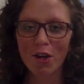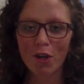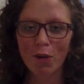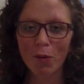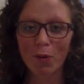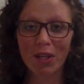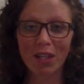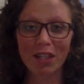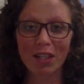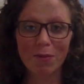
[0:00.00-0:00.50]

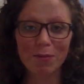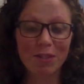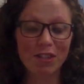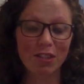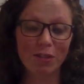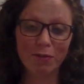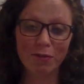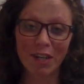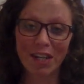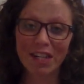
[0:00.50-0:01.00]
when it comes
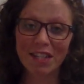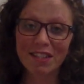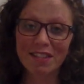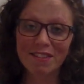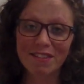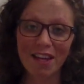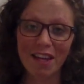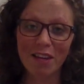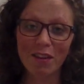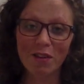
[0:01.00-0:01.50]
to
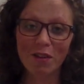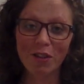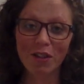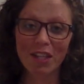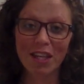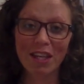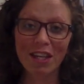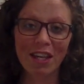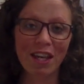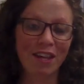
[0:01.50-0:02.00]
race and
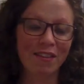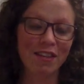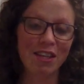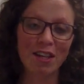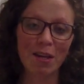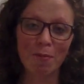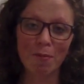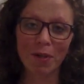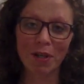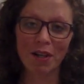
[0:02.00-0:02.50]
looking at the
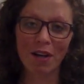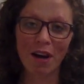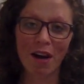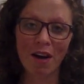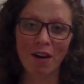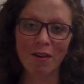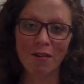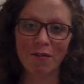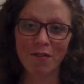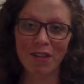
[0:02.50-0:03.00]
number
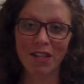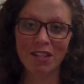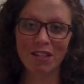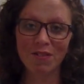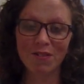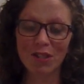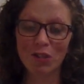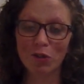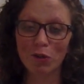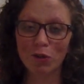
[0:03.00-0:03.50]
of
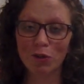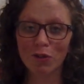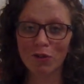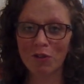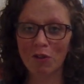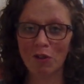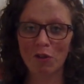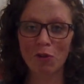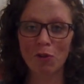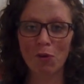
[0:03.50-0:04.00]
individuals
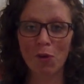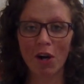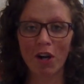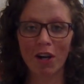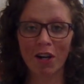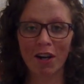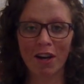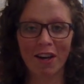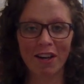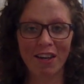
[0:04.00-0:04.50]
who
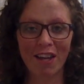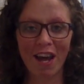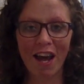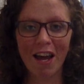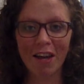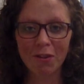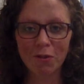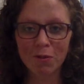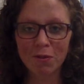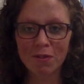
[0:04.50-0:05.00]
are
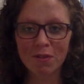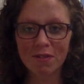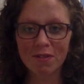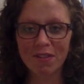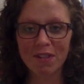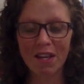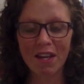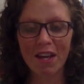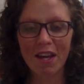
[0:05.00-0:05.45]
unhoused,